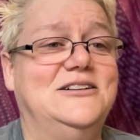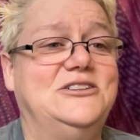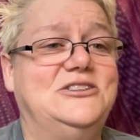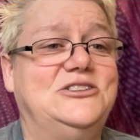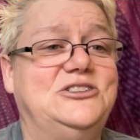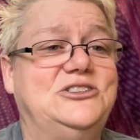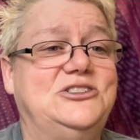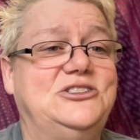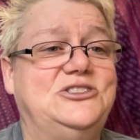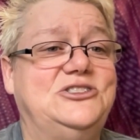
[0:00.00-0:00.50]

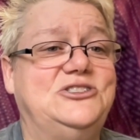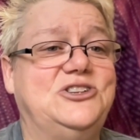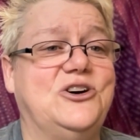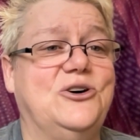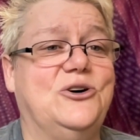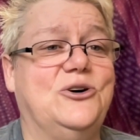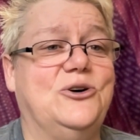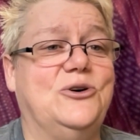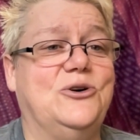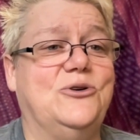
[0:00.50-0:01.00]

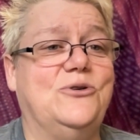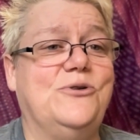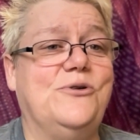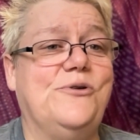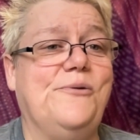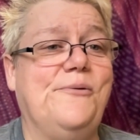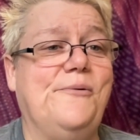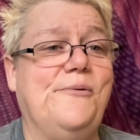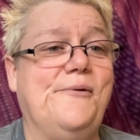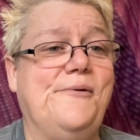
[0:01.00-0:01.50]
So
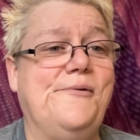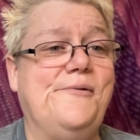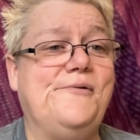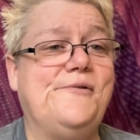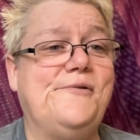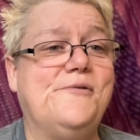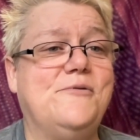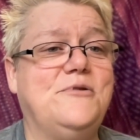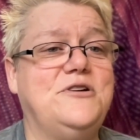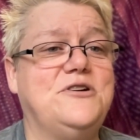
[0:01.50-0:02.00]
I
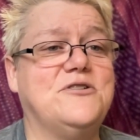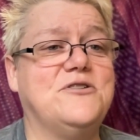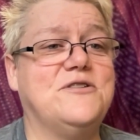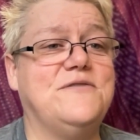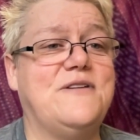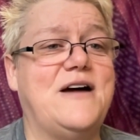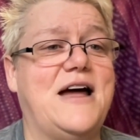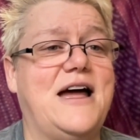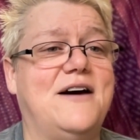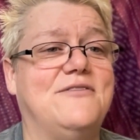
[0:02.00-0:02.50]
wonder
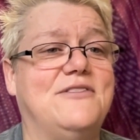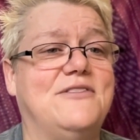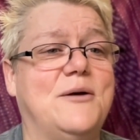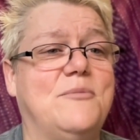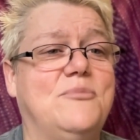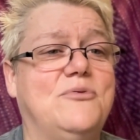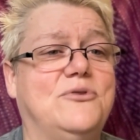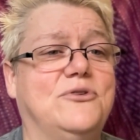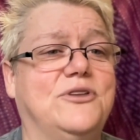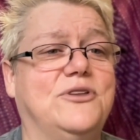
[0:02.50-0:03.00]
if I have
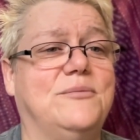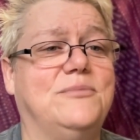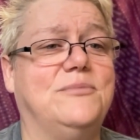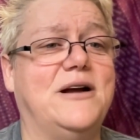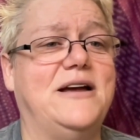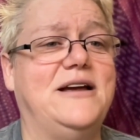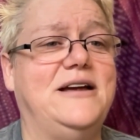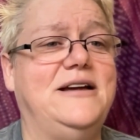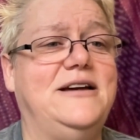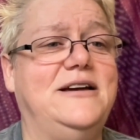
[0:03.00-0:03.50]
that pulled up
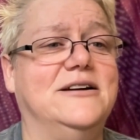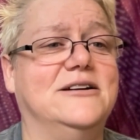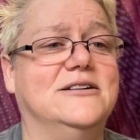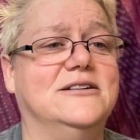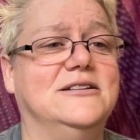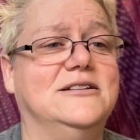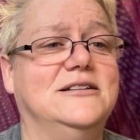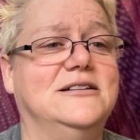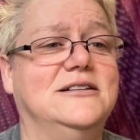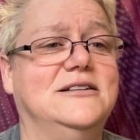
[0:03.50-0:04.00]
right
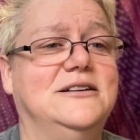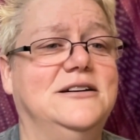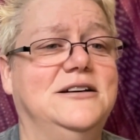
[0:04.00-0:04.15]
here.